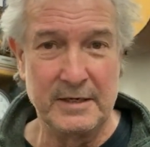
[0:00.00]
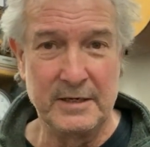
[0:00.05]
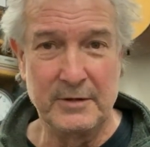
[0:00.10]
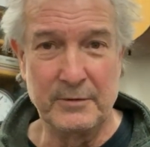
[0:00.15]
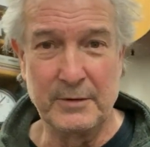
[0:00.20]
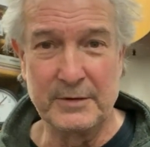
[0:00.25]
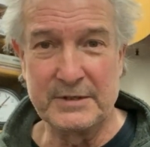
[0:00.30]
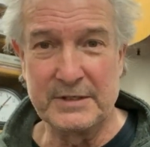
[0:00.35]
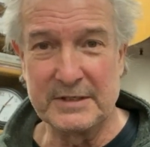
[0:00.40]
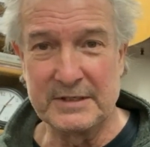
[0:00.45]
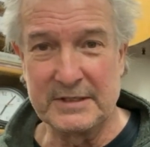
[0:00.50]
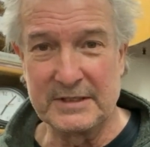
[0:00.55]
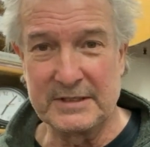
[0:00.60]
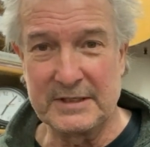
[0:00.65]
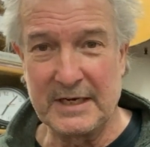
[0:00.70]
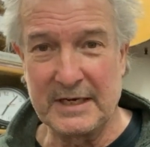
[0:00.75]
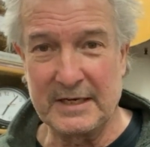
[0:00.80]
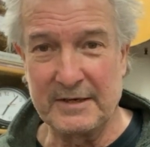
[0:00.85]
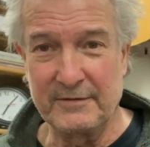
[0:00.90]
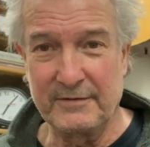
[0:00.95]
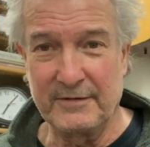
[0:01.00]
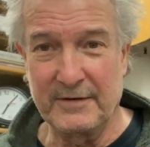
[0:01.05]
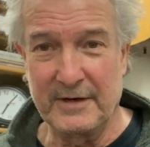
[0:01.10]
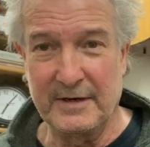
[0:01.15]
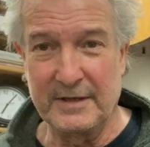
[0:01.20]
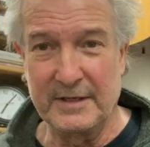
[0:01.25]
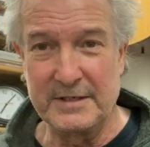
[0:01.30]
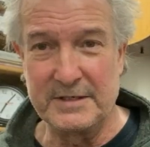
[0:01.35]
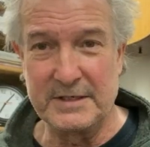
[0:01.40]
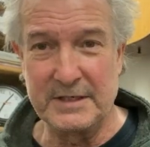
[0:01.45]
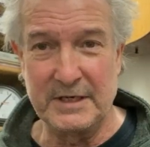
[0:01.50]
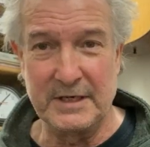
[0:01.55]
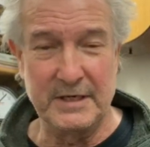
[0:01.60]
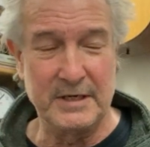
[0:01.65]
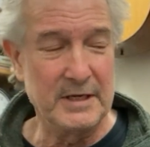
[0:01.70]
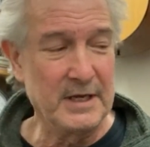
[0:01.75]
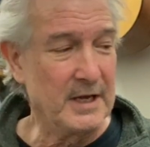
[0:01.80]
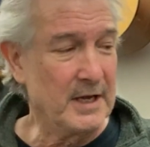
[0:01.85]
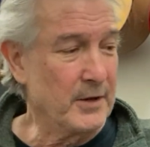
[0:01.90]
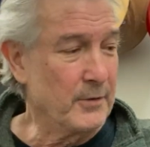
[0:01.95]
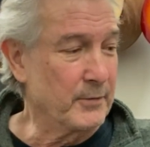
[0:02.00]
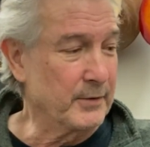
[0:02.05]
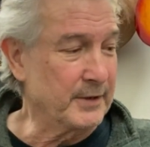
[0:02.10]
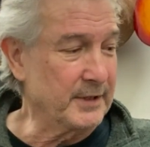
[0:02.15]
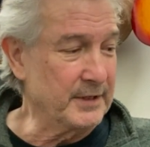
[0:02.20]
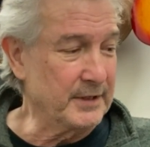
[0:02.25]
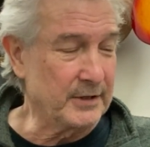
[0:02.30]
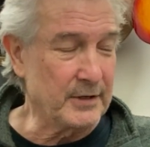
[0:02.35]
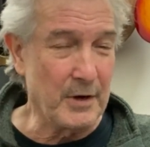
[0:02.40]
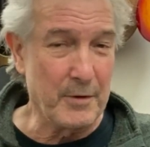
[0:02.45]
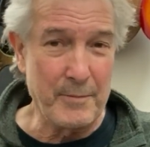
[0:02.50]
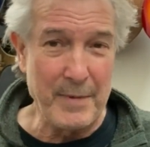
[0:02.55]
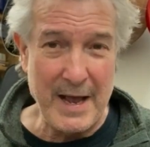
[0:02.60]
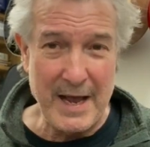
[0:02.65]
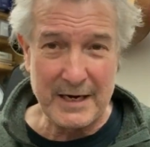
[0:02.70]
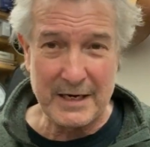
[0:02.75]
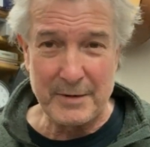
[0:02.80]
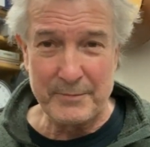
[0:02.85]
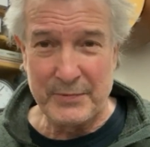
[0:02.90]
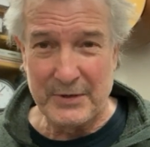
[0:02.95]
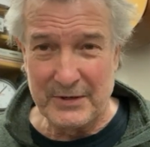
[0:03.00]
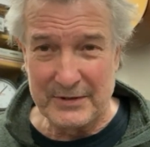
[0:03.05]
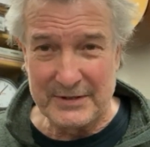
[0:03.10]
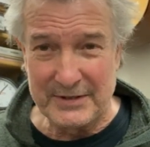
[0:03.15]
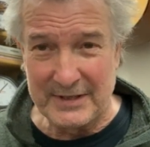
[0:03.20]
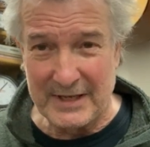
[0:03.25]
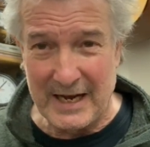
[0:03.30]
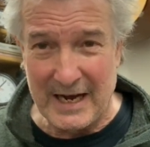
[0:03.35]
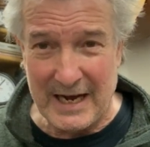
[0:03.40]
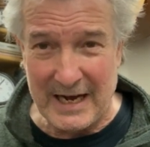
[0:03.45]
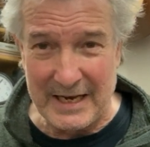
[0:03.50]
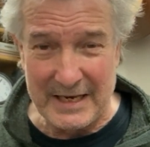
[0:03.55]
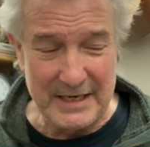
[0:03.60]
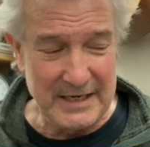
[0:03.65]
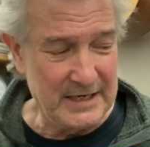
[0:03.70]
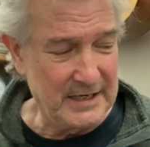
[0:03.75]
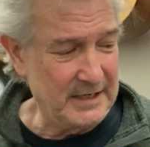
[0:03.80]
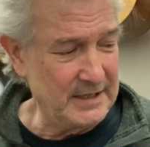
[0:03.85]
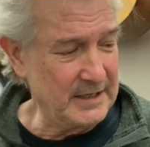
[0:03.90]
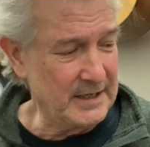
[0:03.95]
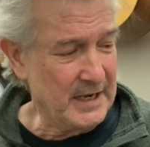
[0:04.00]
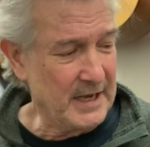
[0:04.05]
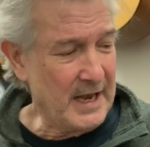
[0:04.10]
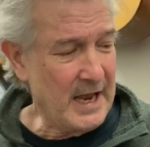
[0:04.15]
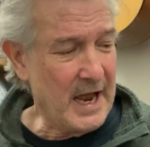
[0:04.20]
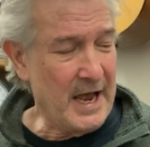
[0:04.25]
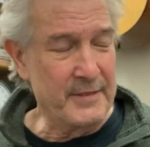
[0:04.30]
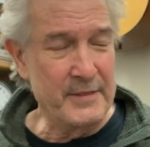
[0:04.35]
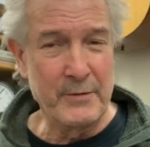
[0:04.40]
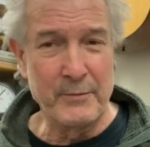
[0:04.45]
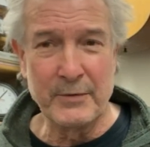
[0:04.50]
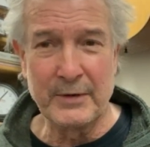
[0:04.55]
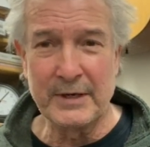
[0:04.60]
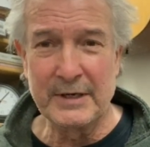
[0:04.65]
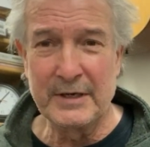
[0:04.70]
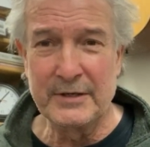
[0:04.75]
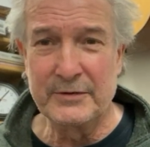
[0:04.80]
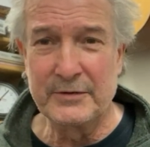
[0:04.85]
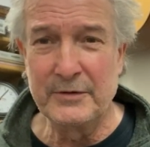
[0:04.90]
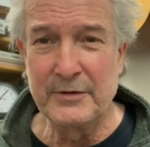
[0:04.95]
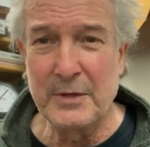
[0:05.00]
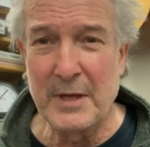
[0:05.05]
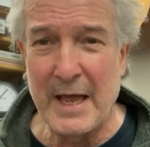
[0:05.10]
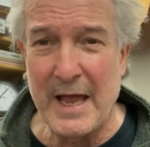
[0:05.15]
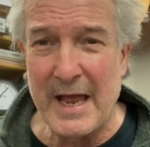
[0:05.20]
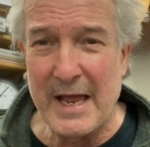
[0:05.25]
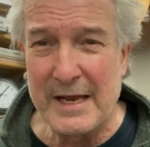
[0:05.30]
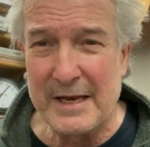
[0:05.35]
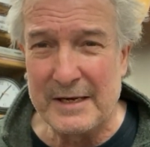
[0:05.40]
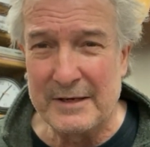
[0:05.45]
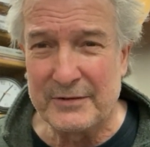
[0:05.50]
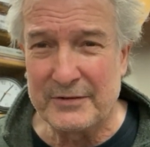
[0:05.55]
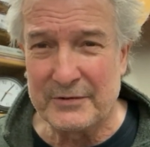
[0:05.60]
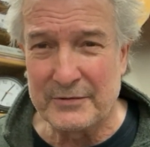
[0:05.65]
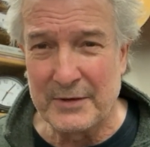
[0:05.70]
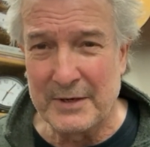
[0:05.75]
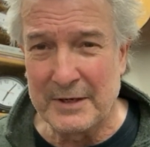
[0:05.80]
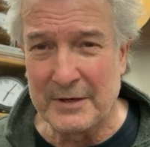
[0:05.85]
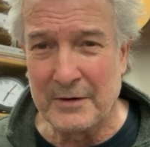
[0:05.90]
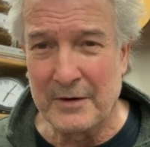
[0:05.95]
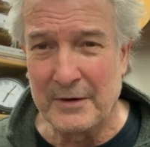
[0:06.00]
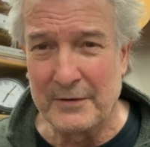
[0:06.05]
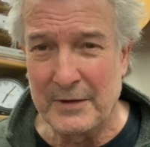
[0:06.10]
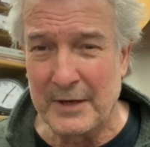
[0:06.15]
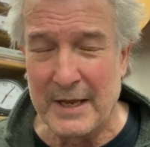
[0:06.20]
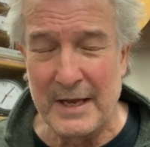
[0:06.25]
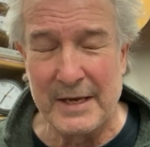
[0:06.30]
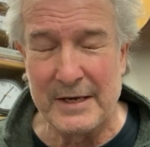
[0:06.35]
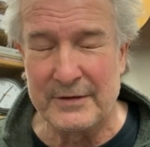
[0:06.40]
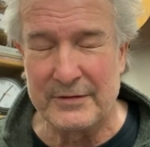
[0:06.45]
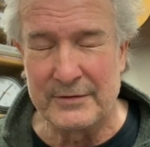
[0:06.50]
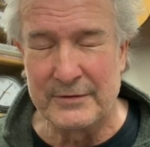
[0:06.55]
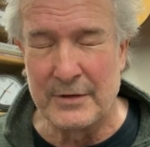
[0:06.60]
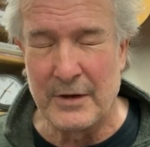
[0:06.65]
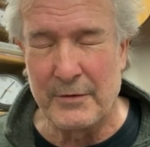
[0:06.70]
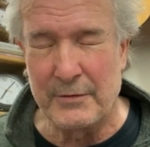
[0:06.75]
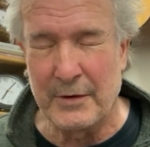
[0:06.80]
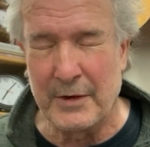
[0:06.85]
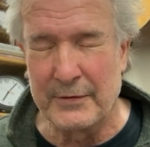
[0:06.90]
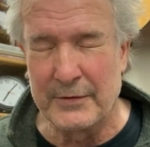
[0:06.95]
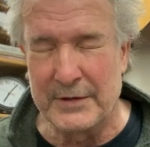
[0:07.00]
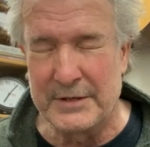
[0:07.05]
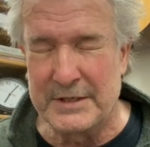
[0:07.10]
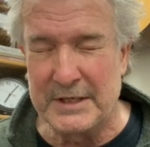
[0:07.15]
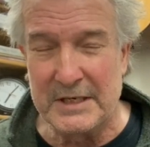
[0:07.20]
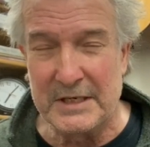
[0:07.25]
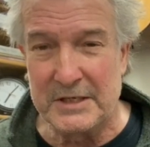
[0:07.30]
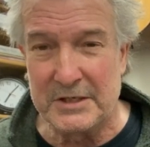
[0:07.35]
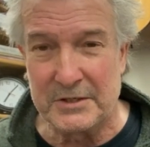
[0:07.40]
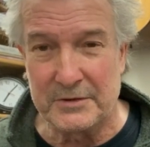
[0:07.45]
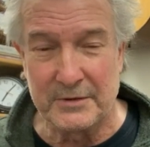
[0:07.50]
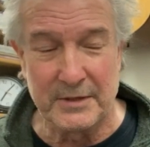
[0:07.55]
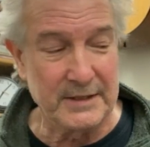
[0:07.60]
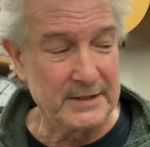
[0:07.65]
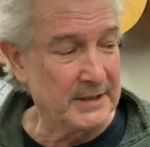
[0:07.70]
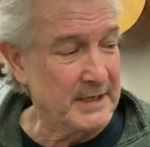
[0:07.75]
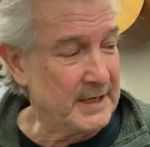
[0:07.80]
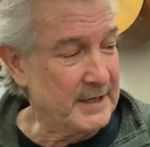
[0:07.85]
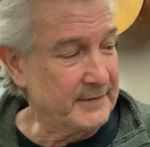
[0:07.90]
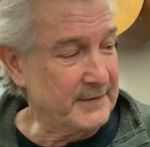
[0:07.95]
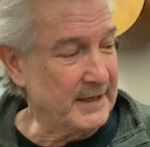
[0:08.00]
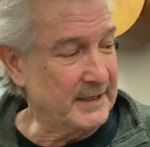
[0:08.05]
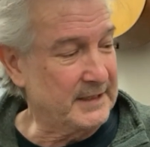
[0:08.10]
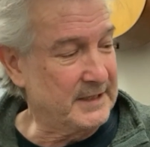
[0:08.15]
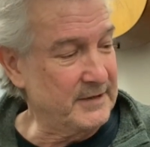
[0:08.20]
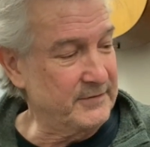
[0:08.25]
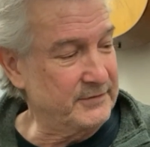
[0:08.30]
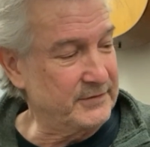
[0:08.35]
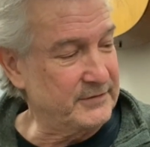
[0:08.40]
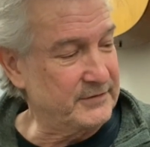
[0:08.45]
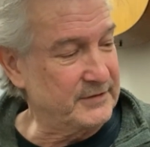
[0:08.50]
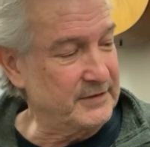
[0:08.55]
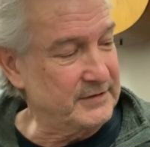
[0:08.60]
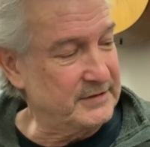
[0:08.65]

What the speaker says: which is the 2nd fret of the G. We're going to go back up here to the high E, and then we're going to do the A string on A note on the D string. That gives us